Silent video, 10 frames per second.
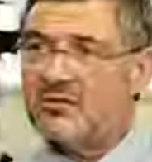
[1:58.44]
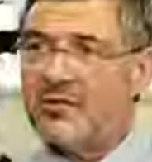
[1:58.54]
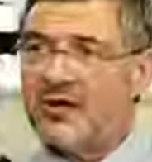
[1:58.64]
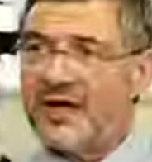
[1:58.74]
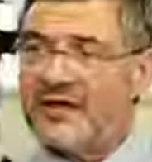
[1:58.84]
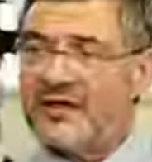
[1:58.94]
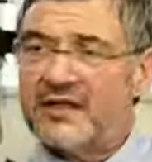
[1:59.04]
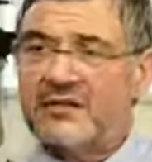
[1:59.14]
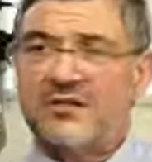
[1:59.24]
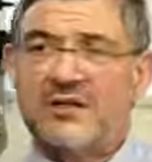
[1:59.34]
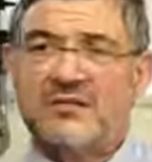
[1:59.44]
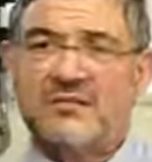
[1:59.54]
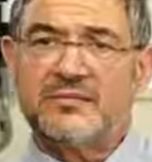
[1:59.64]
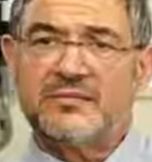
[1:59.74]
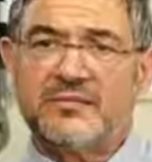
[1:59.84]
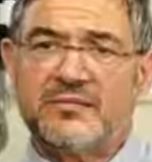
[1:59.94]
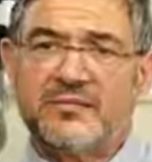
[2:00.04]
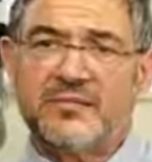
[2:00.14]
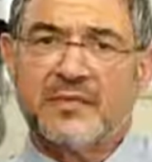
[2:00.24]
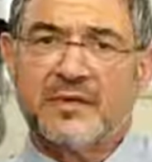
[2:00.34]
of Mongolian cataract.
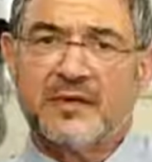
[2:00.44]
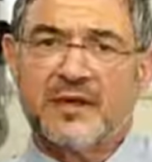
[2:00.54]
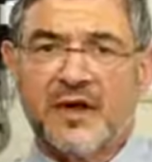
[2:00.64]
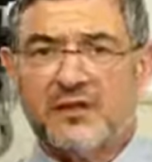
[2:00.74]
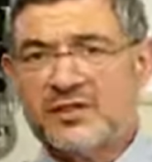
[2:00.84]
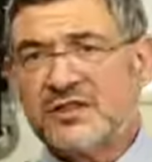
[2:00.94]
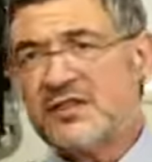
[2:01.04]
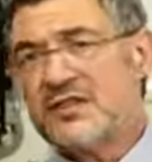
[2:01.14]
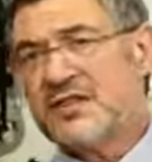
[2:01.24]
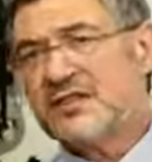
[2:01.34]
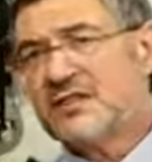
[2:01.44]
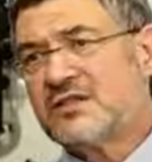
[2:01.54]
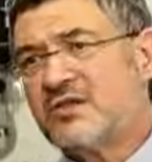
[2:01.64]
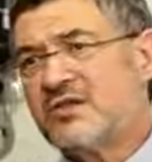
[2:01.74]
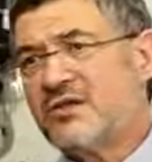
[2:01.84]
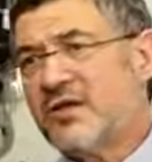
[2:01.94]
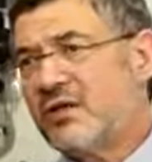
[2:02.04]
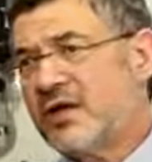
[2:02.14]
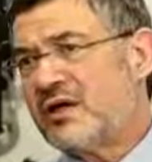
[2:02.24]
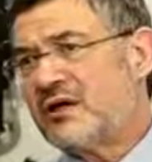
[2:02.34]
I use it in cases of narrow
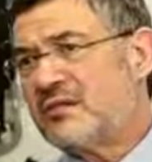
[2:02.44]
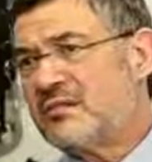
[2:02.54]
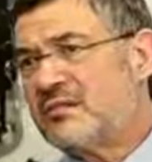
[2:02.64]
angle